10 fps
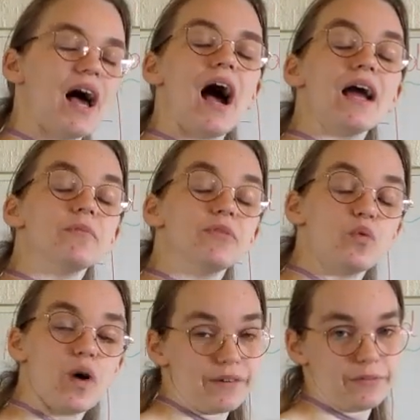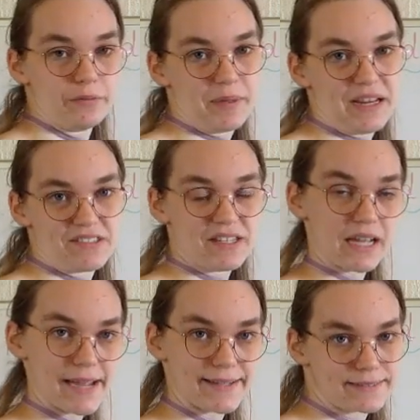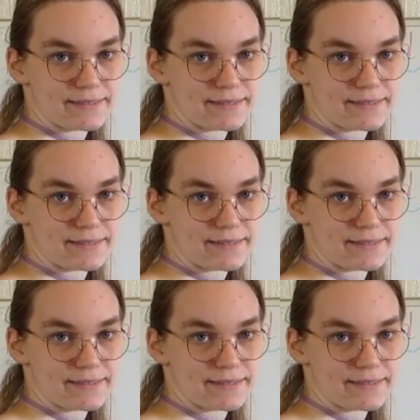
I'm the one who bakes the cake.